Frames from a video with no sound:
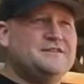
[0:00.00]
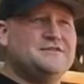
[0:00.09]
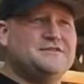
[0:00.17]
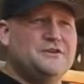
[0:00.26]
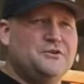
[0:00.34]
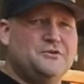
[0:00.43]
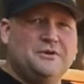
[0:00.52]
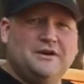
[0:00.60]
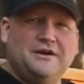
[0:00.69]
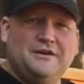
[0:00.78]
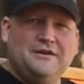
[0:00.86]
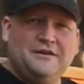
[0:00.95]

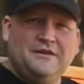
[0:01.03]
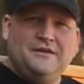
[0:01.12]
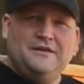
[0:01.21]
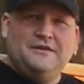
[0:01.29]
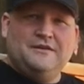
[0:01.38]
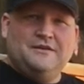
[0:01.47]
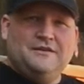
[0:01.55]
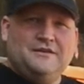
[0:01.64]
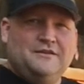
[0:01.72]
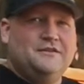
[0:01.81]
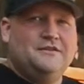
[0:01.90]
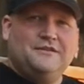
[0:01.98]
so
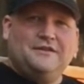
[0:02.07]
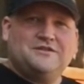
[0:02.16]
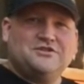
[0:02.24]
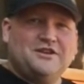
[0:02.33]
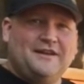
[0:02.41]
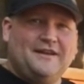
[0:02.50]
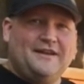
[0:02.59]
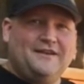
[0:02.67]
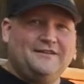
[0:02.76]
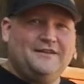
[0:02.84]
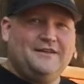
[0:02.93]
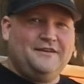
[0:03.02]
let's check it
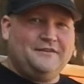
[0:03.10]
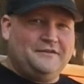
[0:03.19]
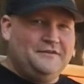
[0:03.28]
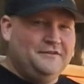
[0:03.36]
out together.